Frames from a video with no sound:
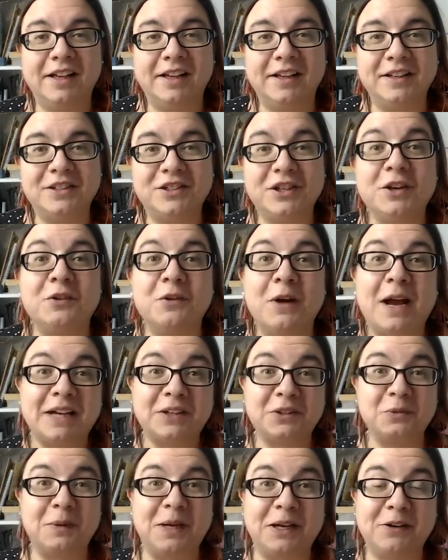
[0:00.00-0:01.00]
show your
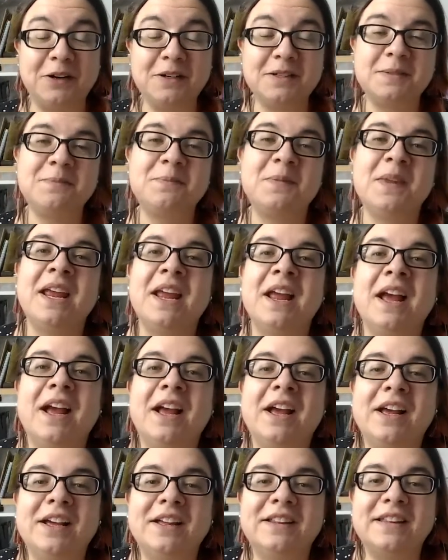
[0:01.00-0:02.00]
actual background,
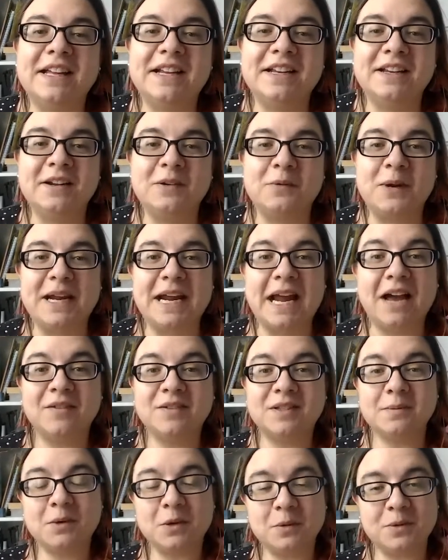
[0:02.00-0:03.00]
then we
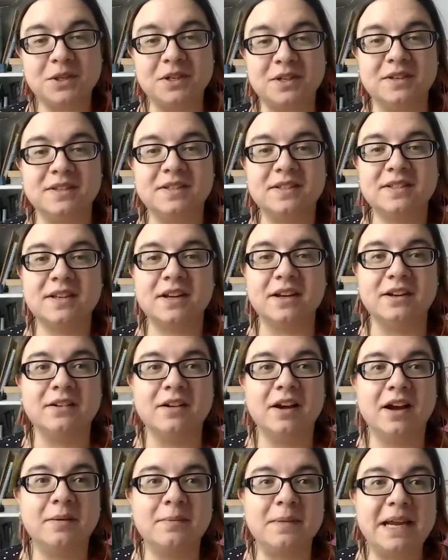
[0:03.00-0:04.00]
have some options. So
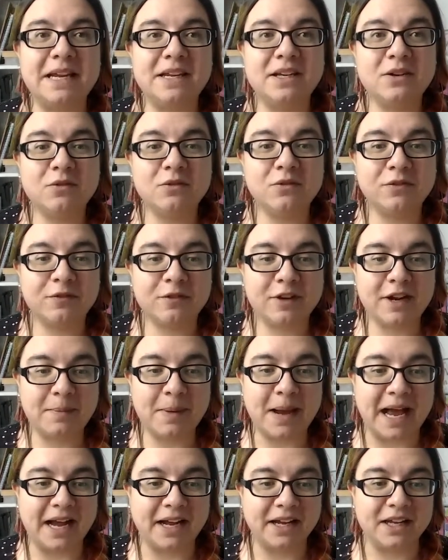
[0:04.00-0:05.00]
in your free
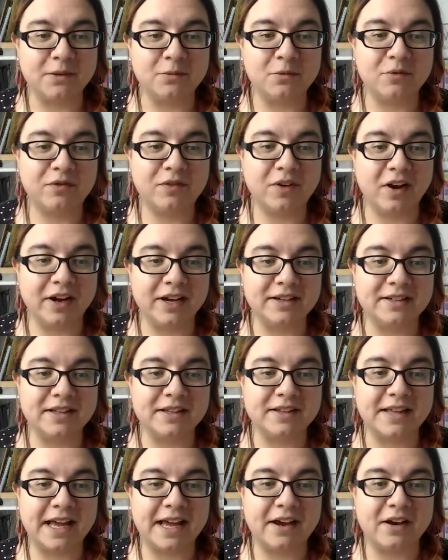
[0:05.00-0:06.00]
pack, you will find
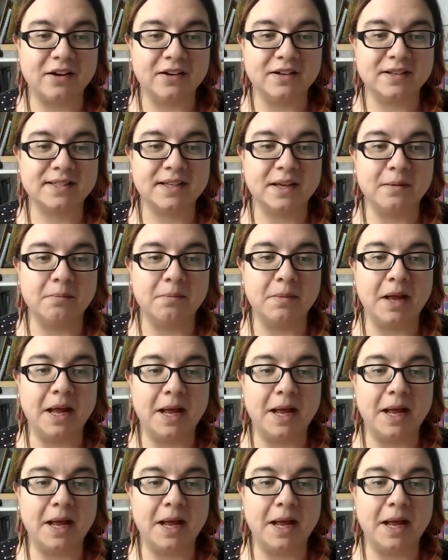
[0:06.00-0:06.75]
that there are some